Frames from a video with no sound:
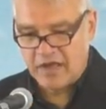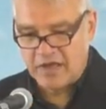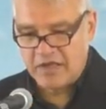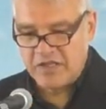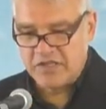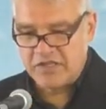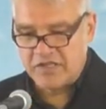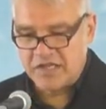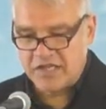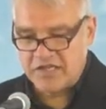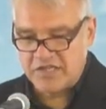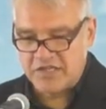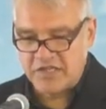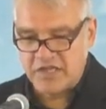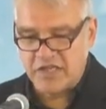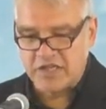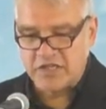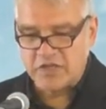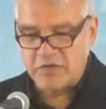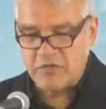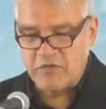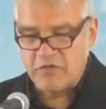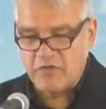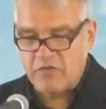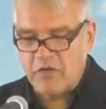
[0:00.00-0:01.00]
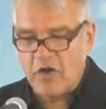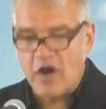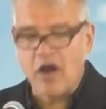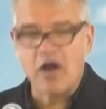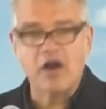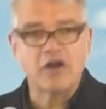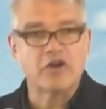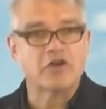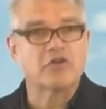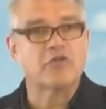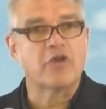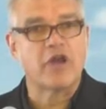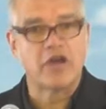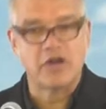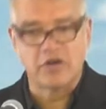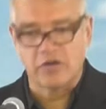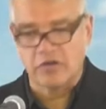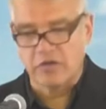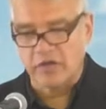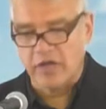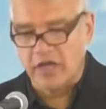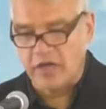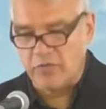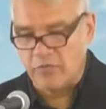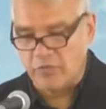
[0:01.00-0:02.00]
And he says this: far greater
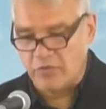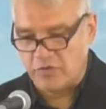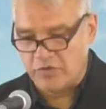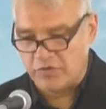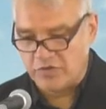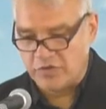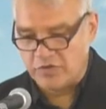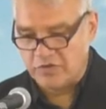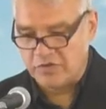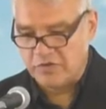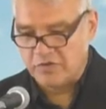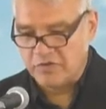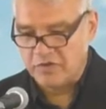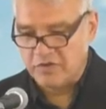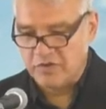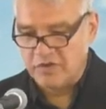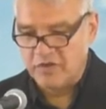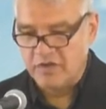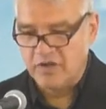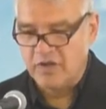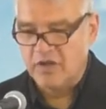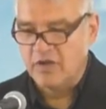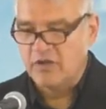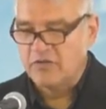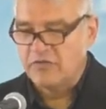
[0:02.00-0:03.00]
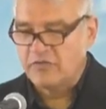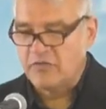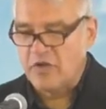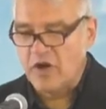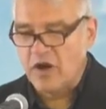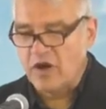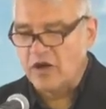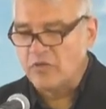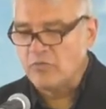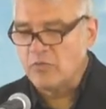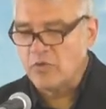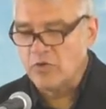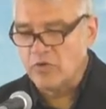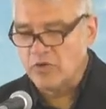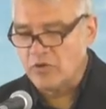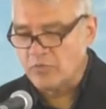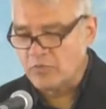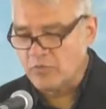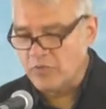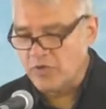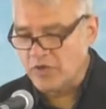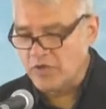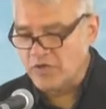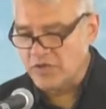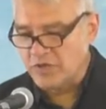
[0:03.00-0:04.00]
labors, far more
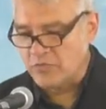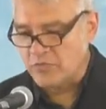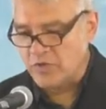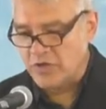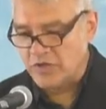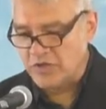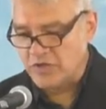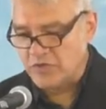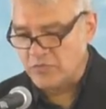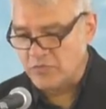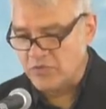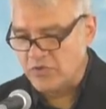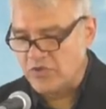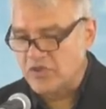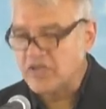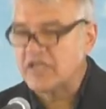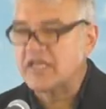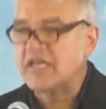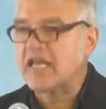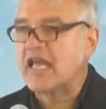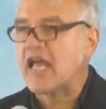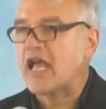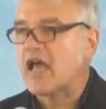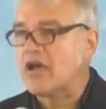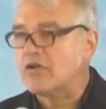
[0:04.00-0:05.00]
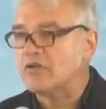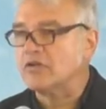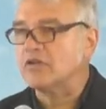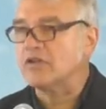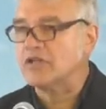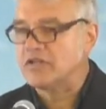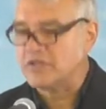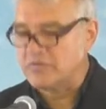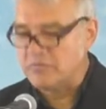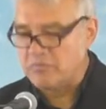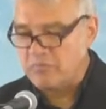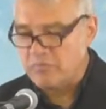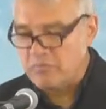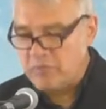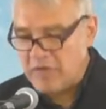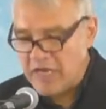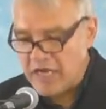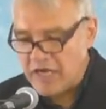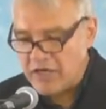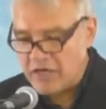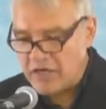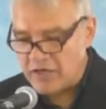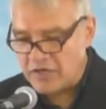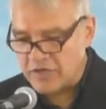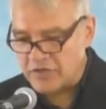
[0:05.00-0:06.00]
imprisonments, with countless
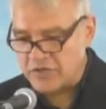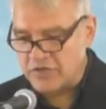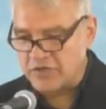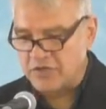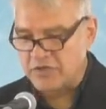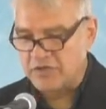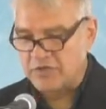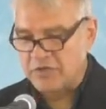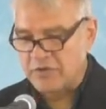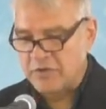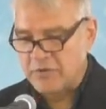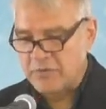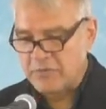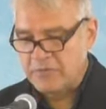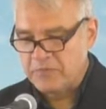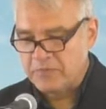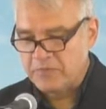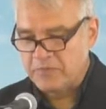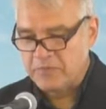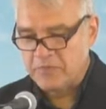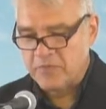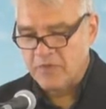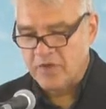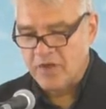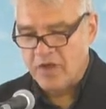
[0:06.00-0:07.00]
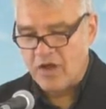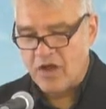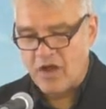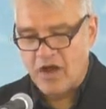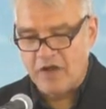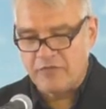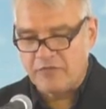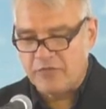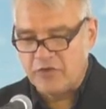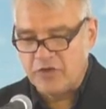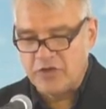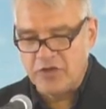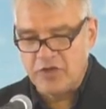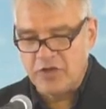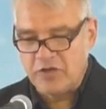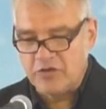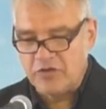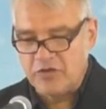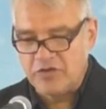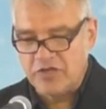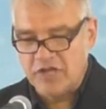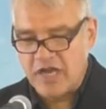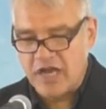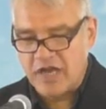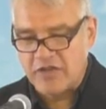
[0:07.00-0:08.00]
beatings, often
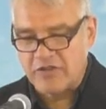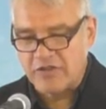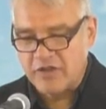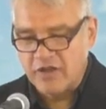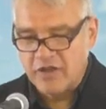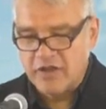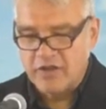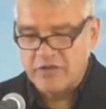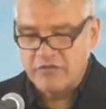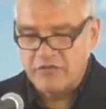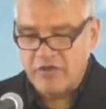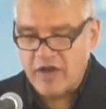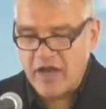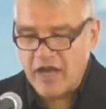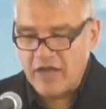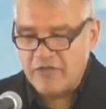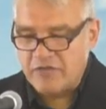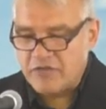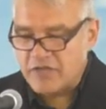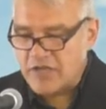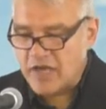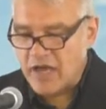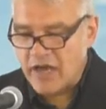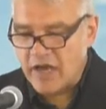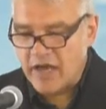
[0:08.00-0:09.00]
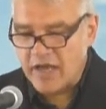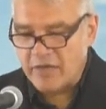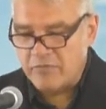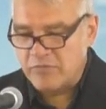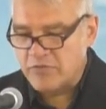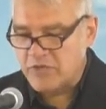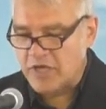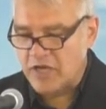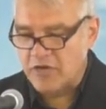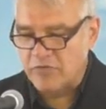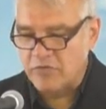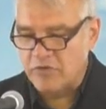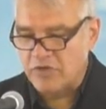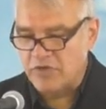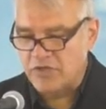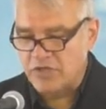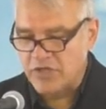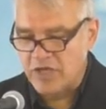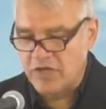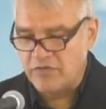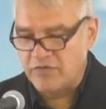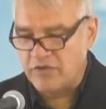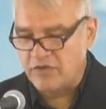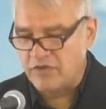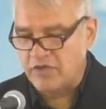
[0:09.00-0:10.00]
near death. 5 times I
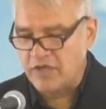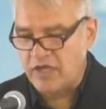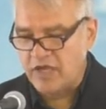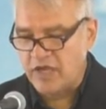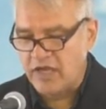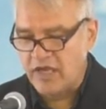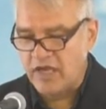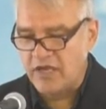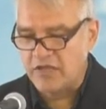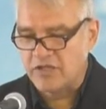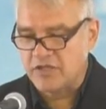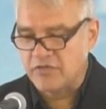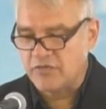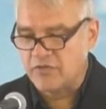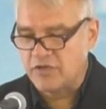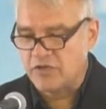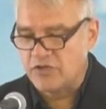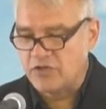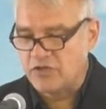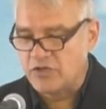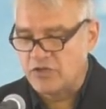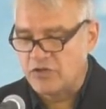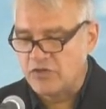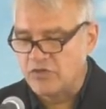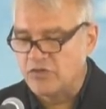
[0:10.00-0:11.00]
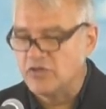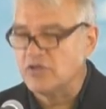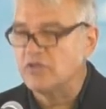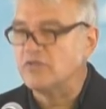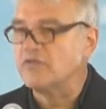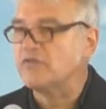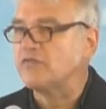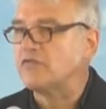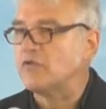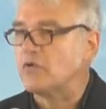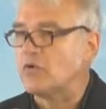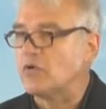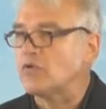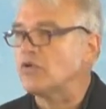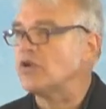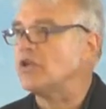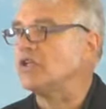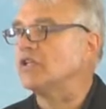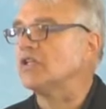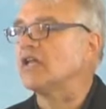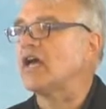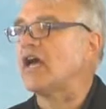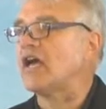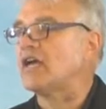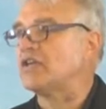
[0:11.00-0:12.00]
received at the hands of the Jews the
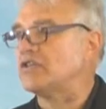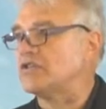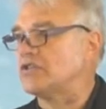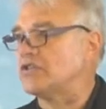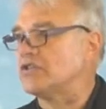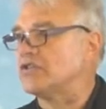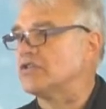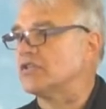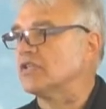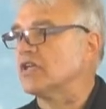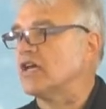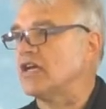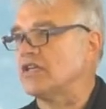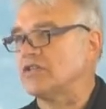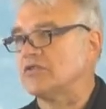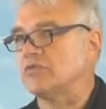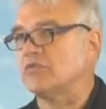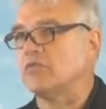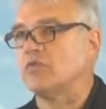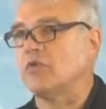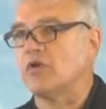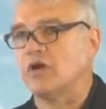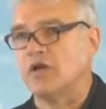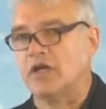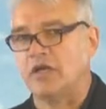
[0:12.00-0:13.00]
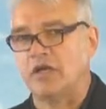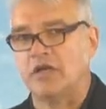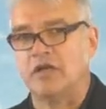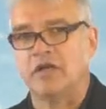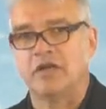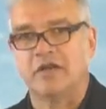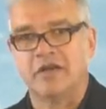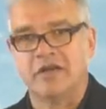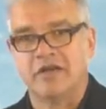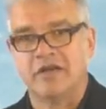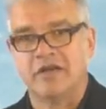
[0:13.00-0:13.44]
40 lashes less one,